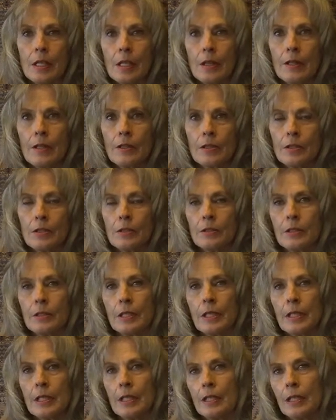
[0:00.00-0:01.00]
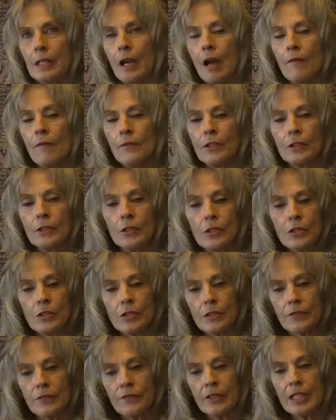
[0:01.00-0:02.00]
there's, it convolutes
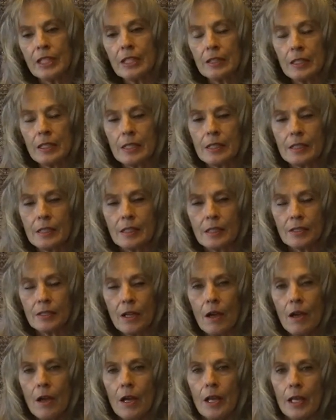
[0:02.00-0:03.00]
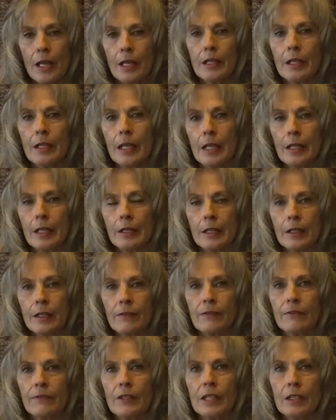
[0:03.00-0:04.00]
the feelings inside and they
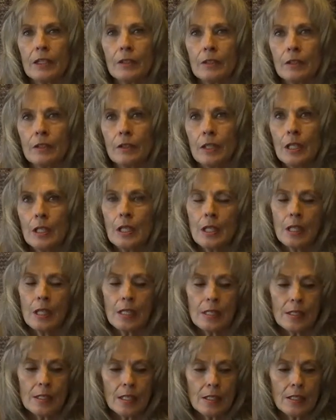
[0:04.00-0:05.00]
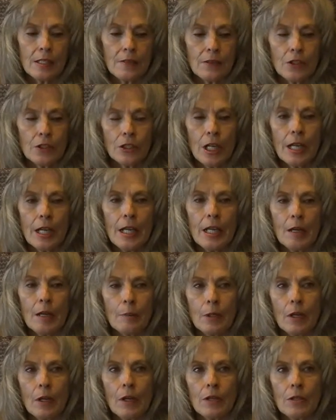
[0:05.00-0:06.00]
feel a sense of shame,
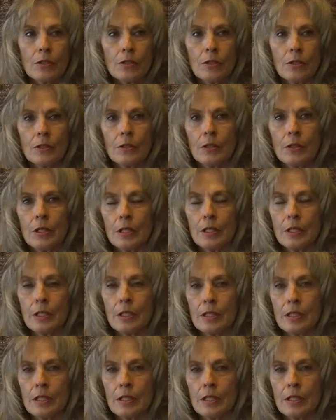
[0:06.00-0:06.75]
but also a,